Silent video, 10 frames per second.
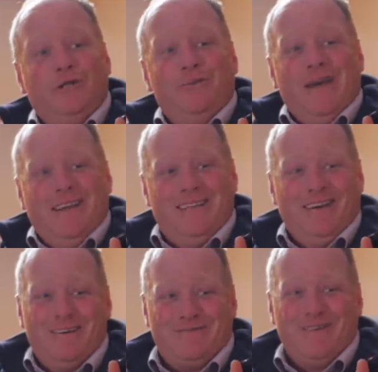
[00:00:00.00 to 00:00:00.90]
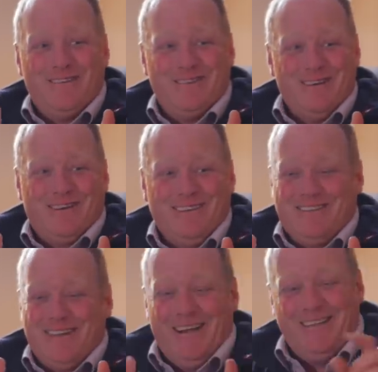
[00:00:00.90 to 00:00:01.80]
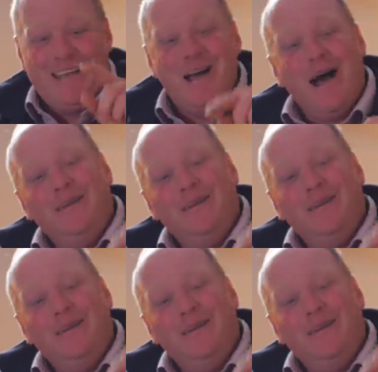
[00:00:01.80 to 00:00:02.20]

social media, as far as I'm concerned.